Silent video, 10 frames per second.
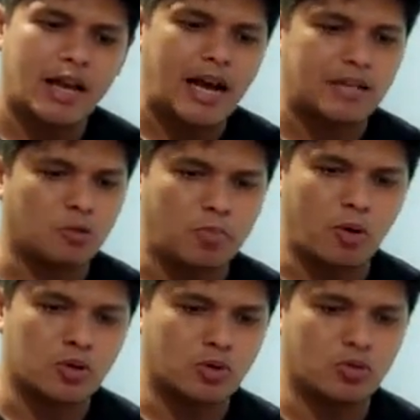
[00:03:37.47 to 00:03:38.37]
As
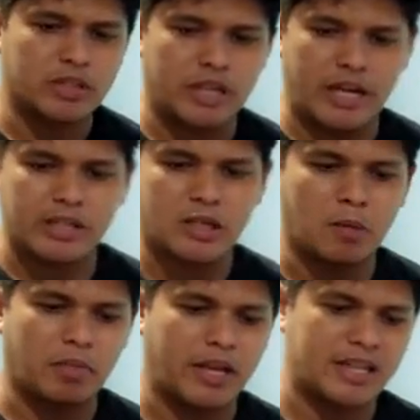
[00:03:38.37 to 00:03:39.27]
opposed to, say,
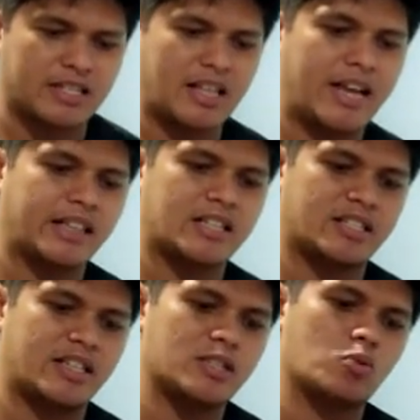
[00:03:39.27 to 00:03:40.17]
something as light as
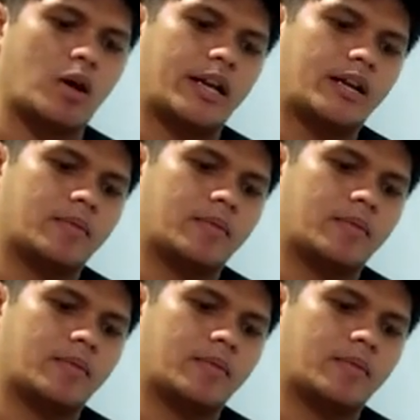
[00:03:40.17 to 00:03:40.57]
this one,